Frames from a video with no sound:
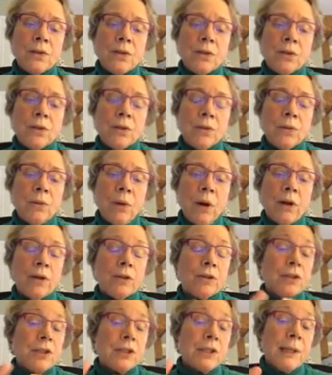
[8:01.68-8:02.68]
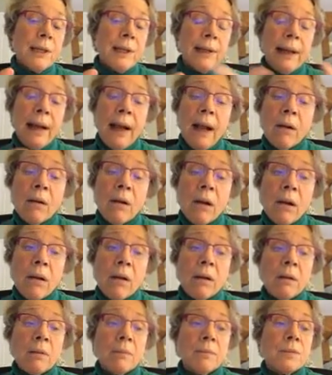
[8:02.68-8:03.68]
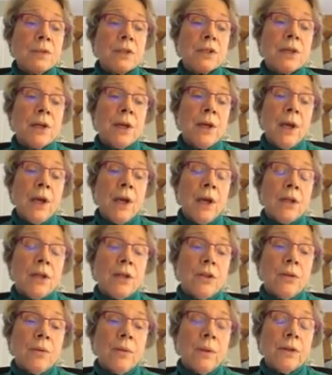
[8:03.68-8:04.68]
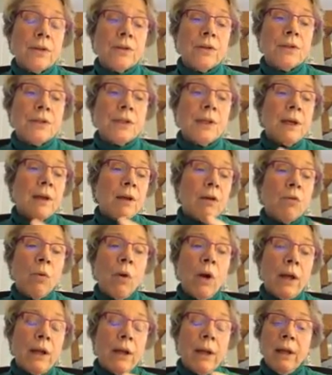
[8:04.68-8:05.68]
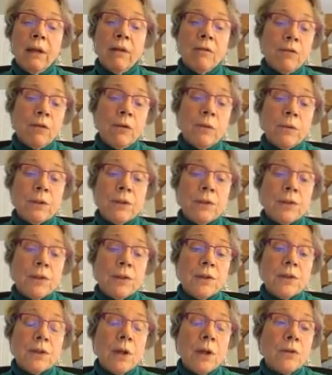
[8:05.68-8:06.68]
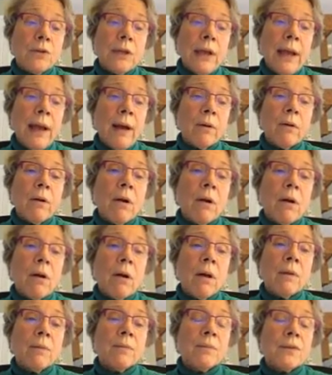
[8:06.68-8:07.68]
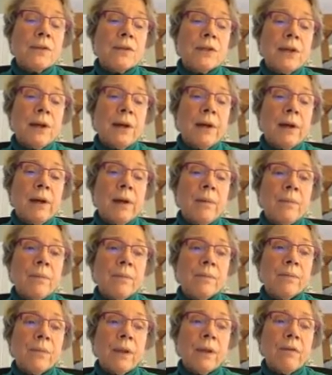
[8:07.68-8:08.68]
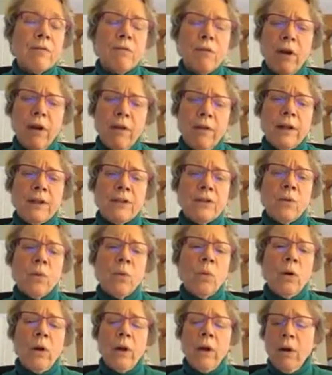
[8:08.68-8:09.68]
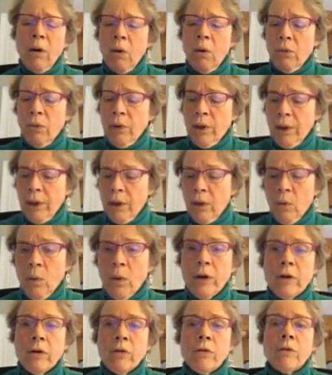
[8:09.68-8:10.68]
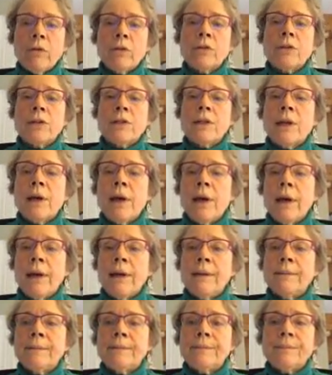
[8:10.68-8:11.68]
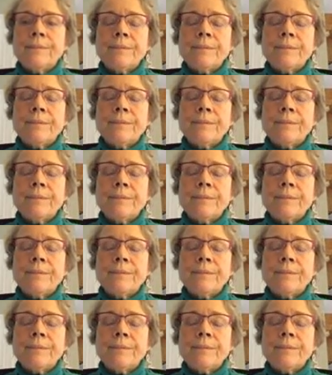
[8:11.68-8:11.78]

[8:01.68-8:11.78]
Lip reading: to understand outcomes, to understand what influences those outcomes, and that's really a wonderful design.